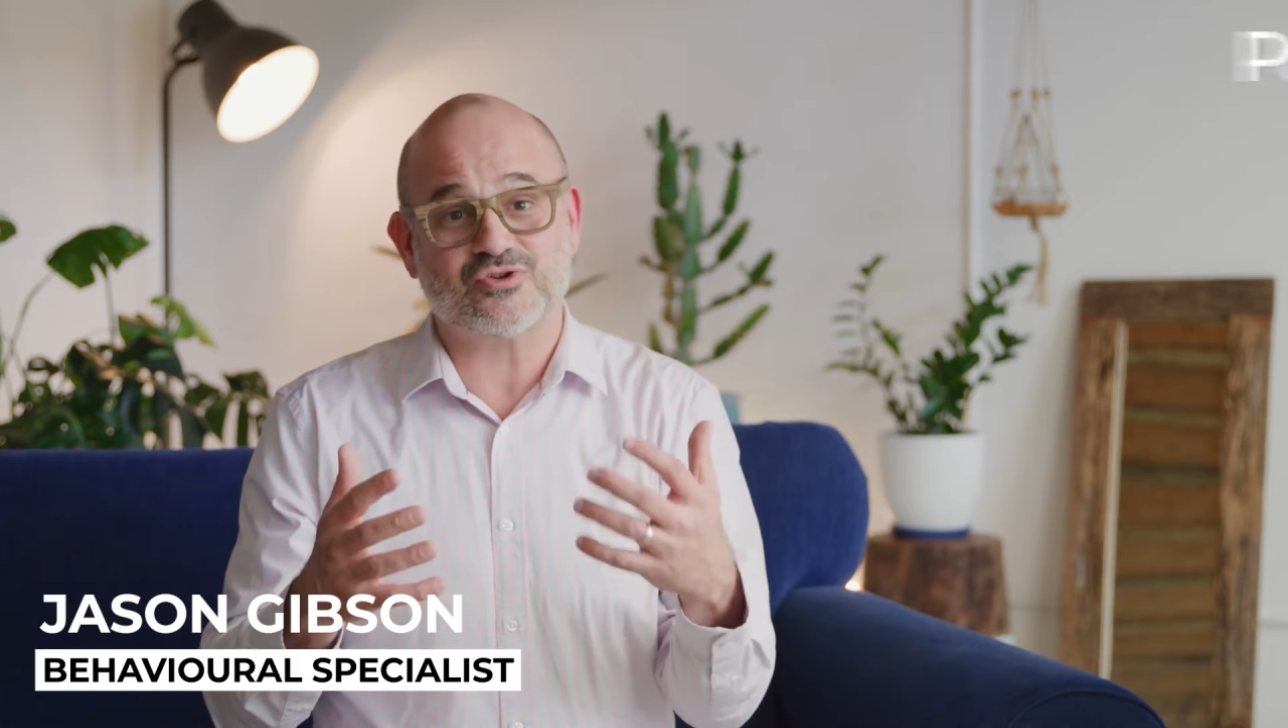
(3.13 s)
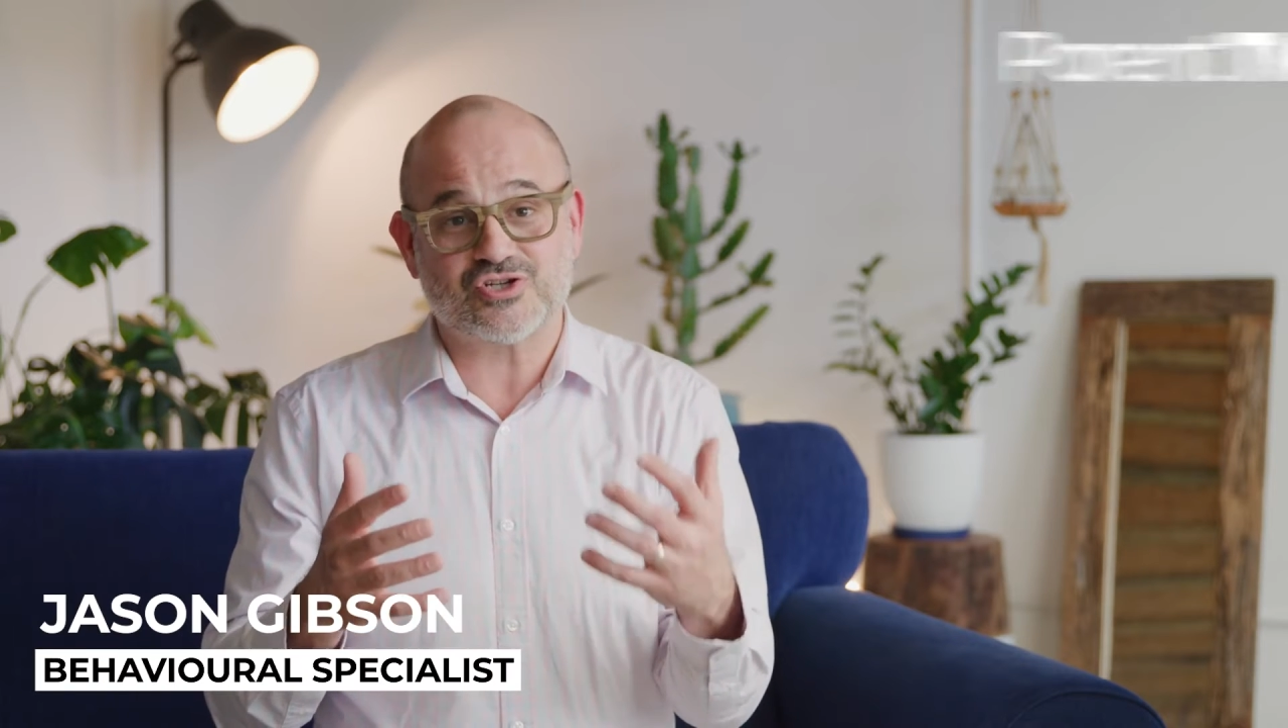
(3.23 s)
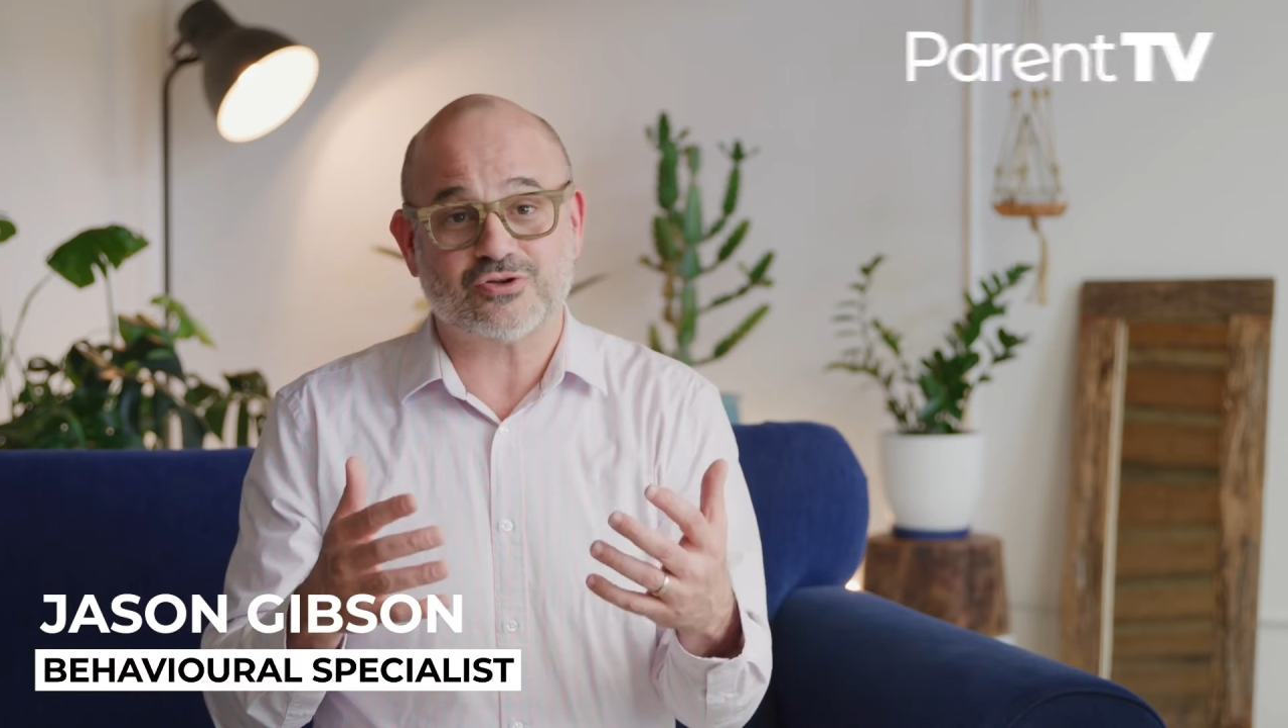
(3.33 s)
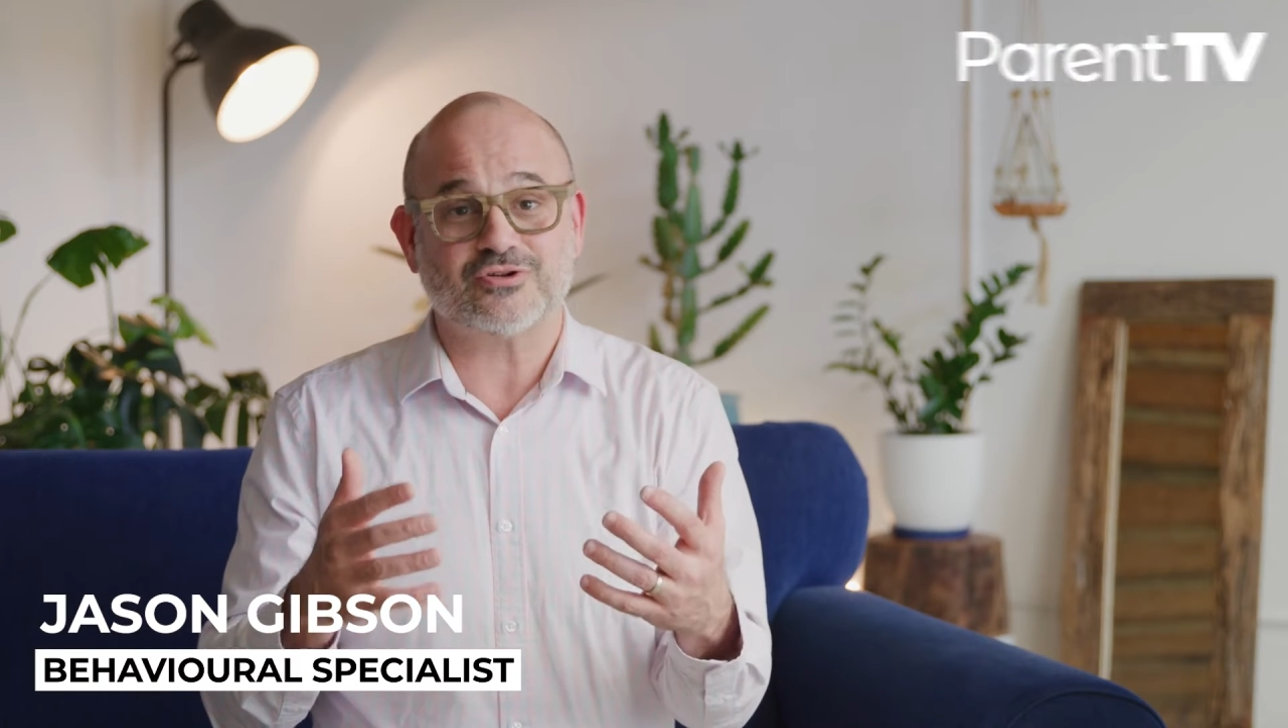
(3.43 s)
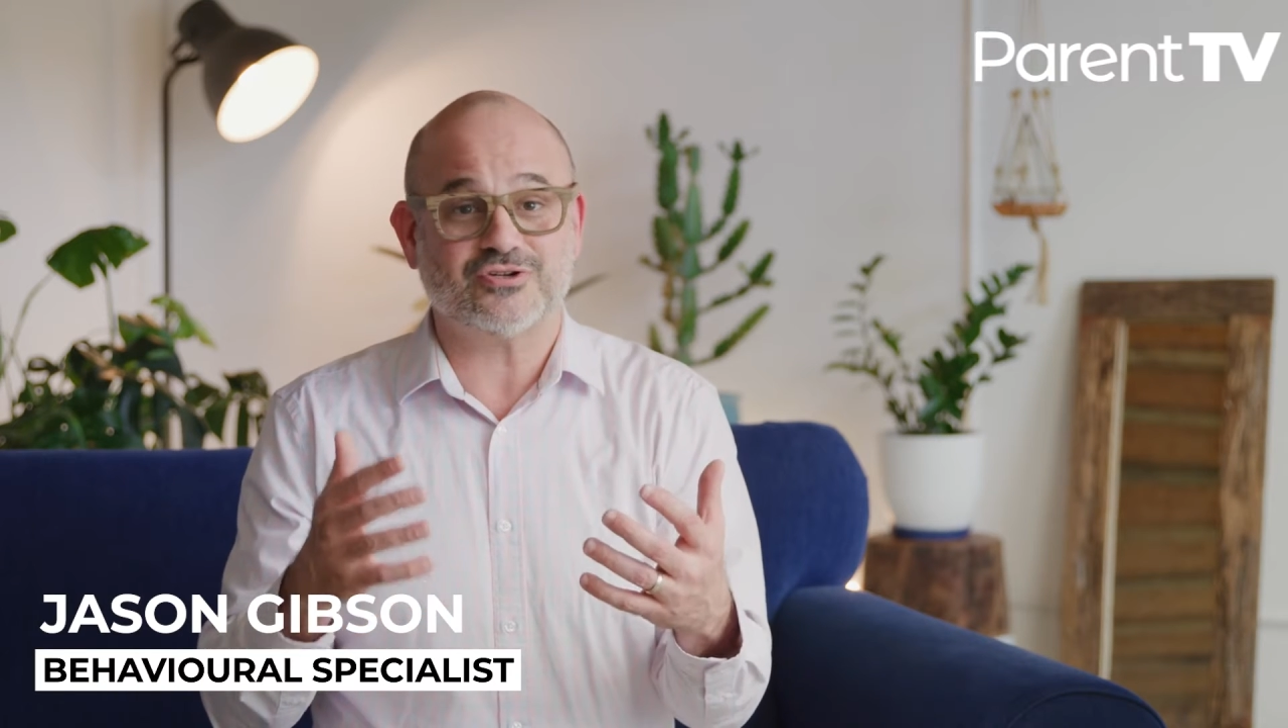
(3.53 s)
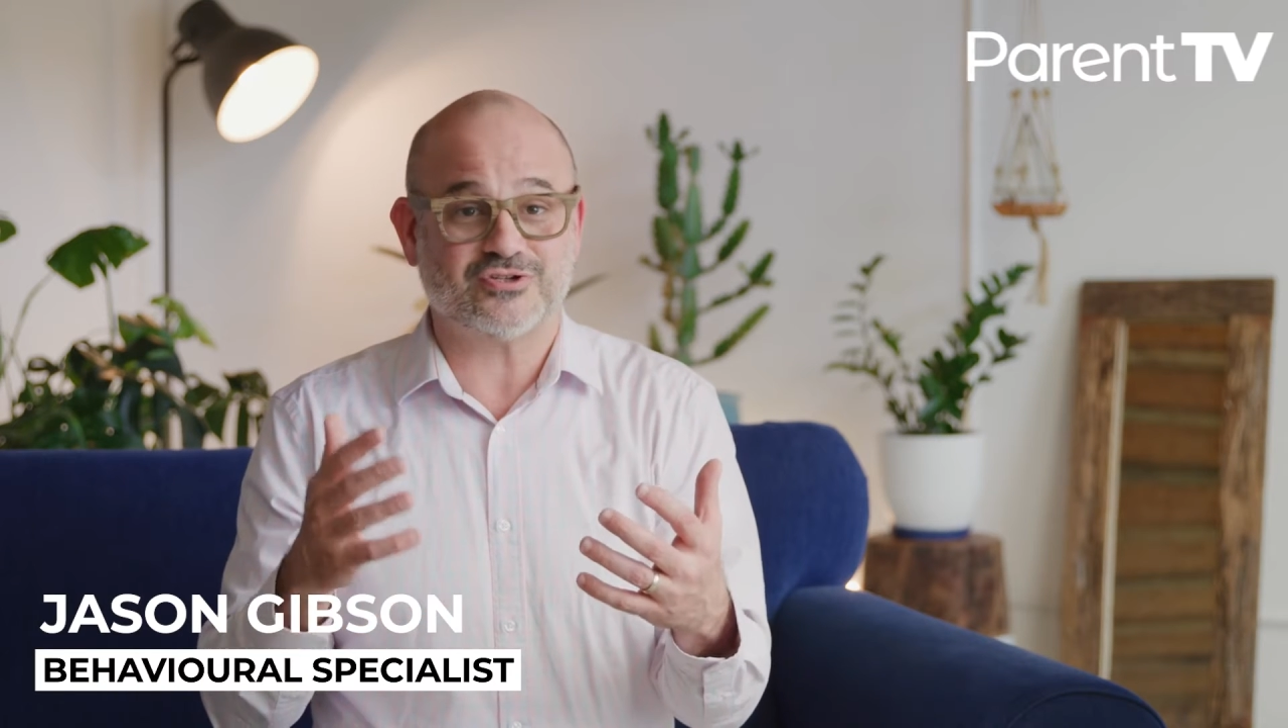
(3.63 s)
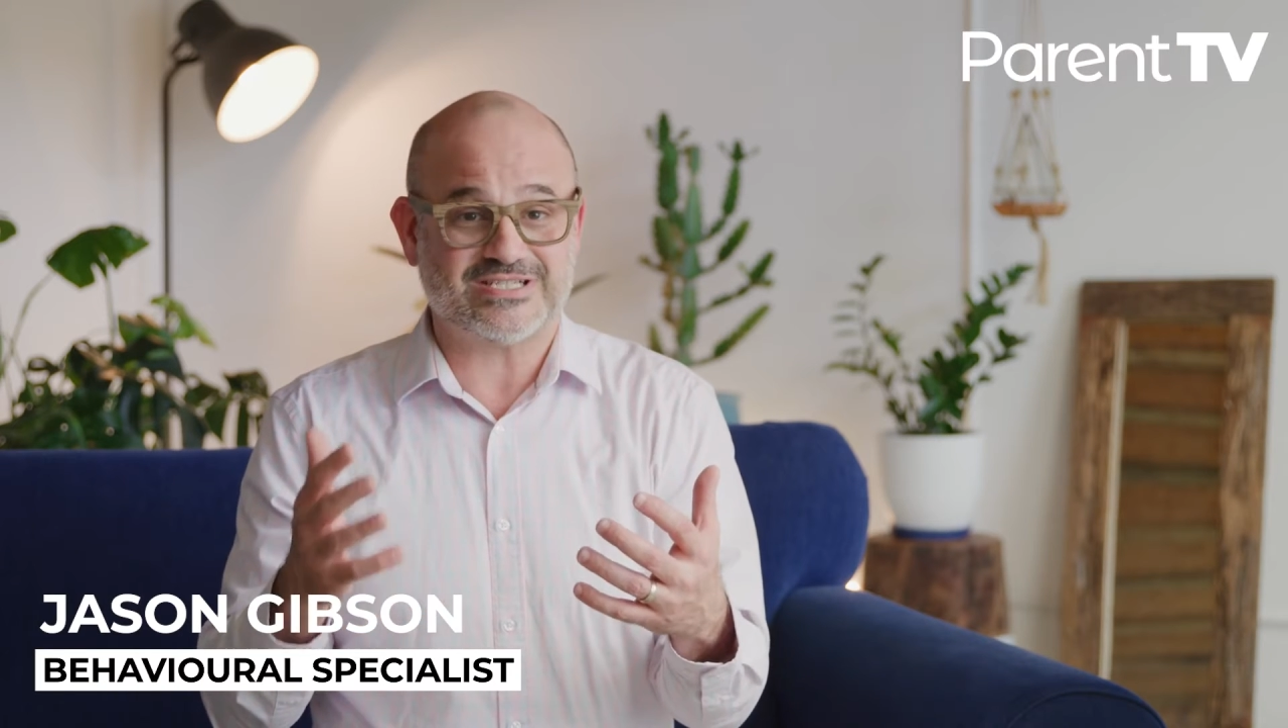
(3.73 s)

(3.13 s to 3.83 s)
children and your